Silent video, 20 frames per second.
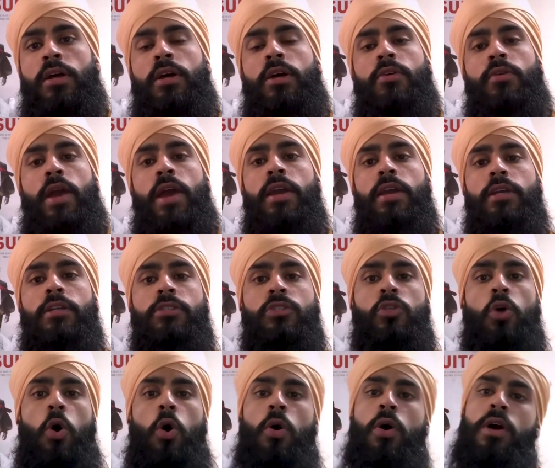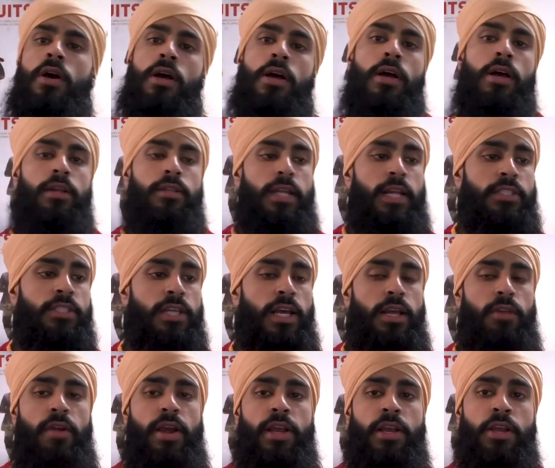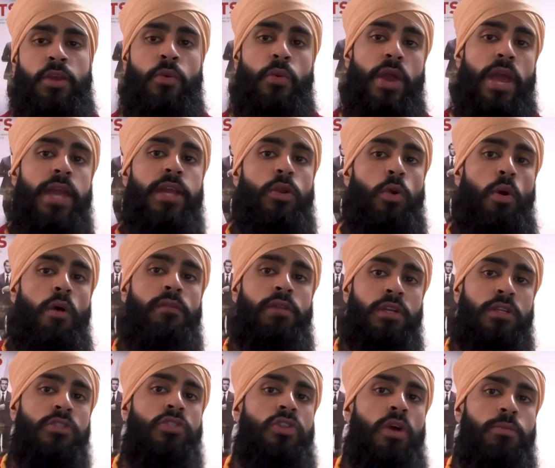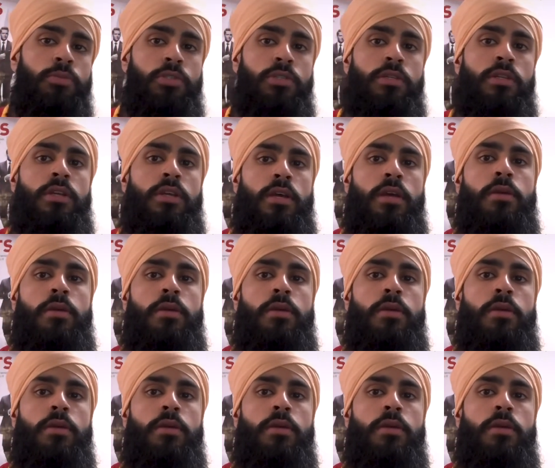Right? So that's it, right? Create over consumption.